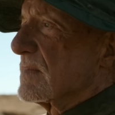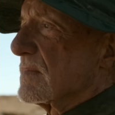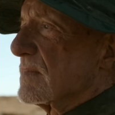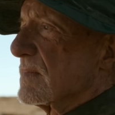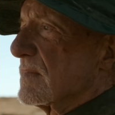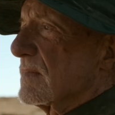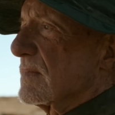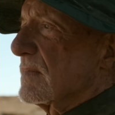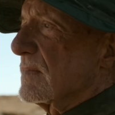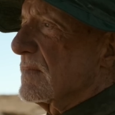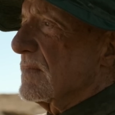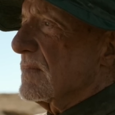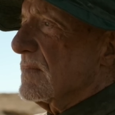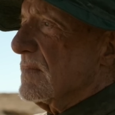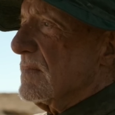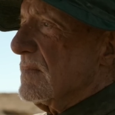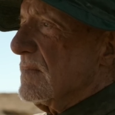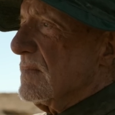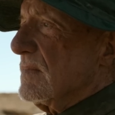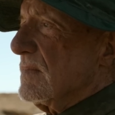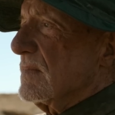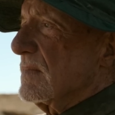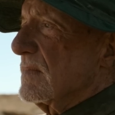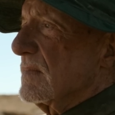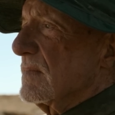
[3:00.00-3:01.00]

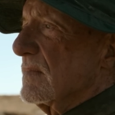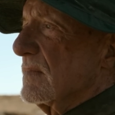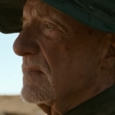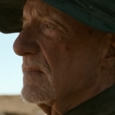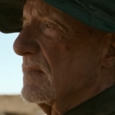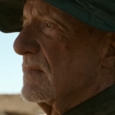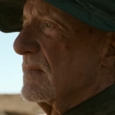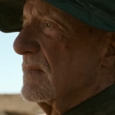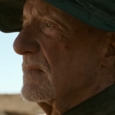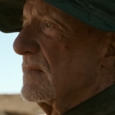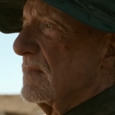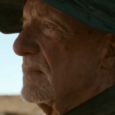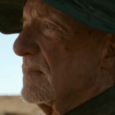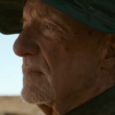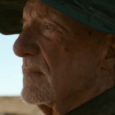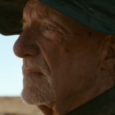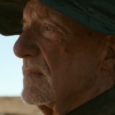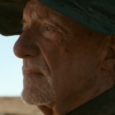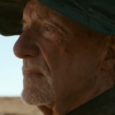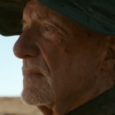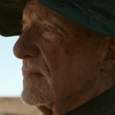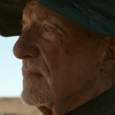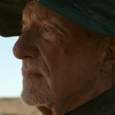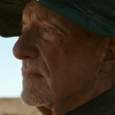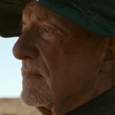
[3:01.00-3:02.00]

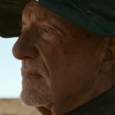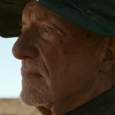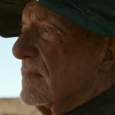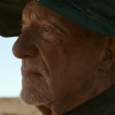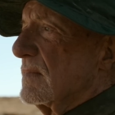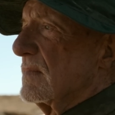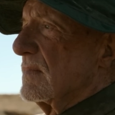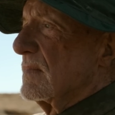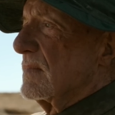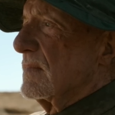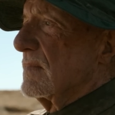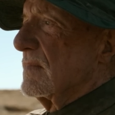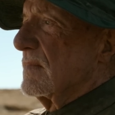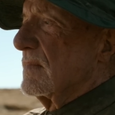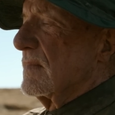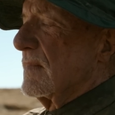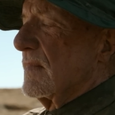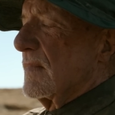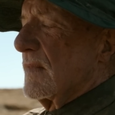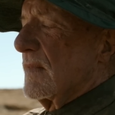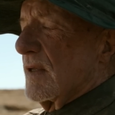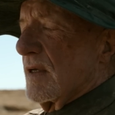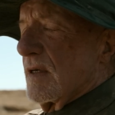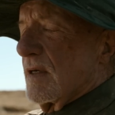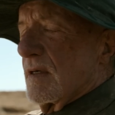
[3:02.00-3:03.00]

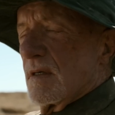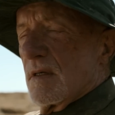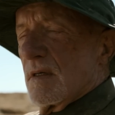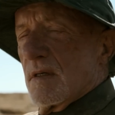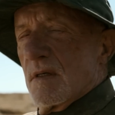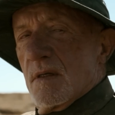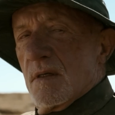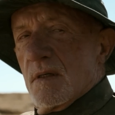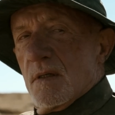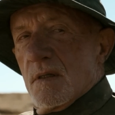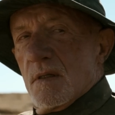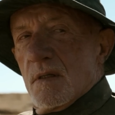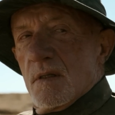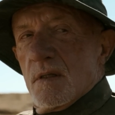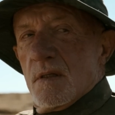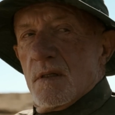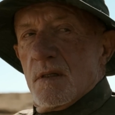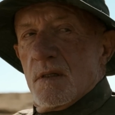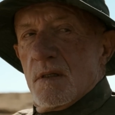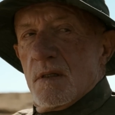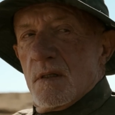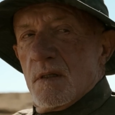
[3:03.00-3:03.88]
Nobody speaks.